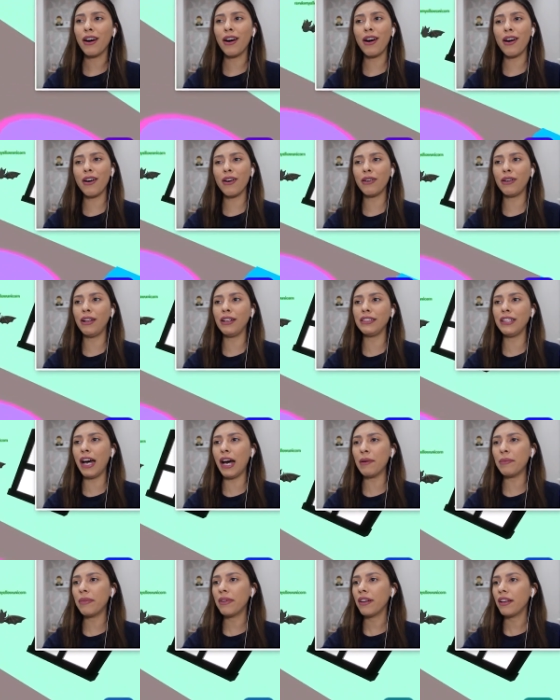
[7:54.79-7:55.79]
Hold
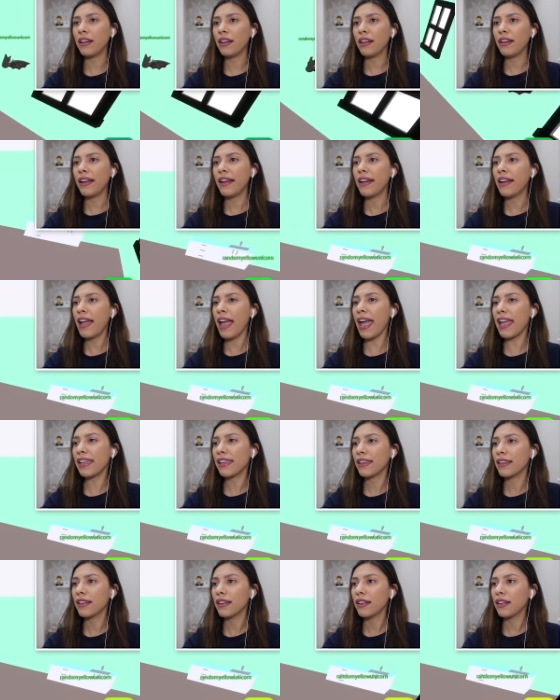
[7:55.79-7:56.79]
up.
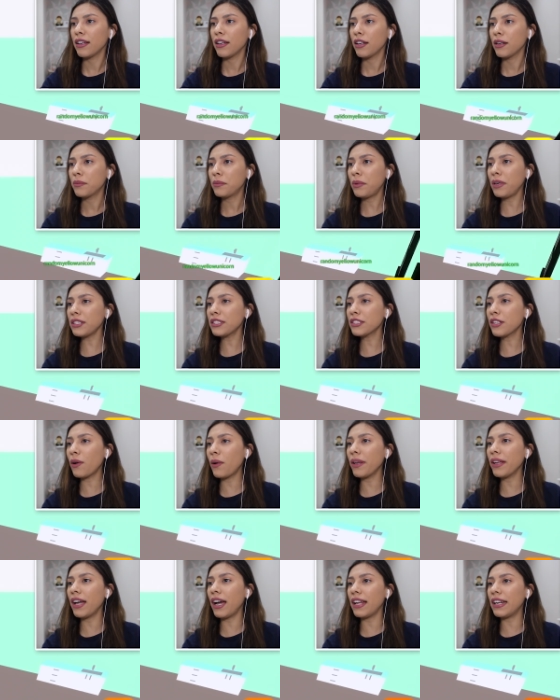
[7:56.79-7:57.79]
Hey, what's
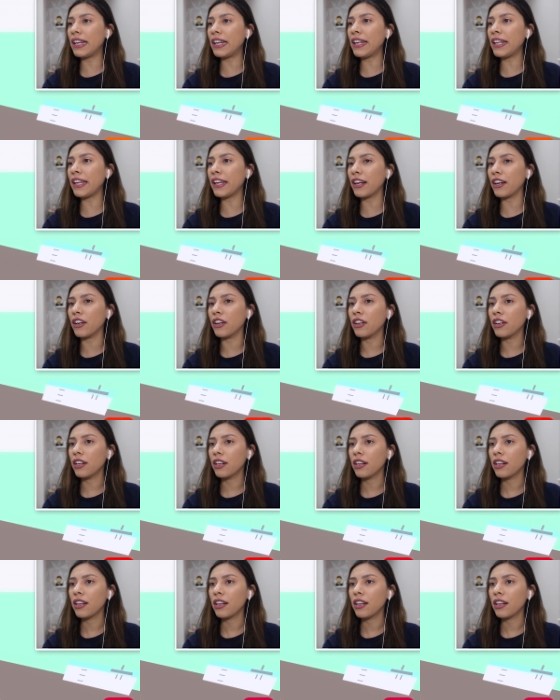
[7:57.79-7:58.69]
going on in here?